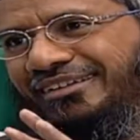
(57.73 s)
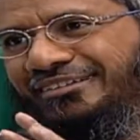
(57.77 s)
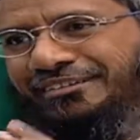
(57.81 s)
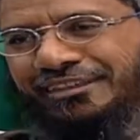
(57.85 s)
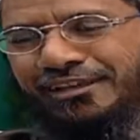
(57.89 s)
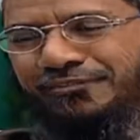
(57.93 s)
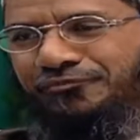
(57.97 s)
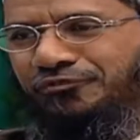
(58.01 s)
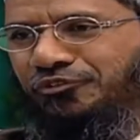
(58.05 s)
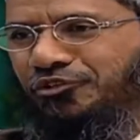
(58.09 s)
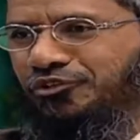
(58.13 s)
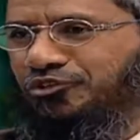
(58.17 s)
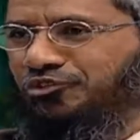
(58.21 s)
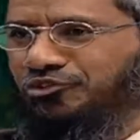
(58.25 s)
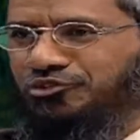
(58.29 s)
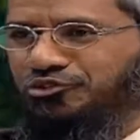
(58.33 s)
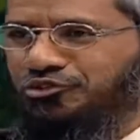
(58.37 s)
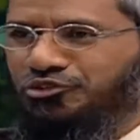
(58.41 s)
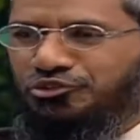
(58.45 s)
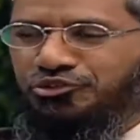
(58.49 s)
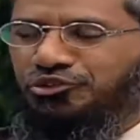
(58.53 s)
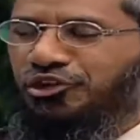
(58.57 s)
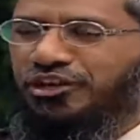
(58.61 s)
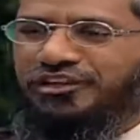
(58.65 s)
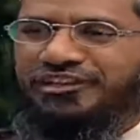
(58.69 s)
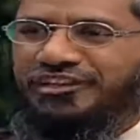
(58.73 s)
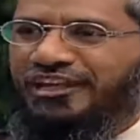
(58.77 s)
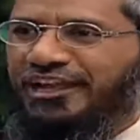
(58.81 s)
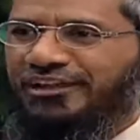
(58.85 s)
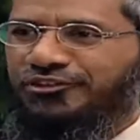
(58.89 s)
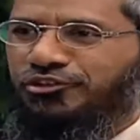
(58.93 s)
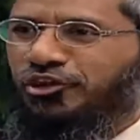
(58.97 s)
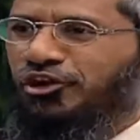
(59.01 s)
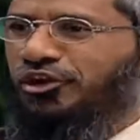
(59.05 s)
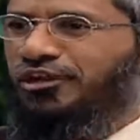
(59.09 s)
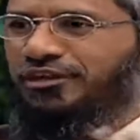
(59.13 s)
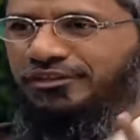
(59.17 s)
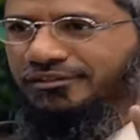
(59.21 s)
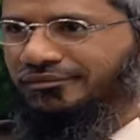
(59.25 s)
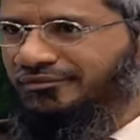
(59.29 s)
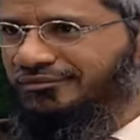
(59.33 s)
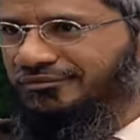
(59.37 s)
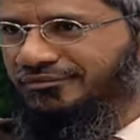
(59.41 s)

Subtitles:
Therefore, you should not at all,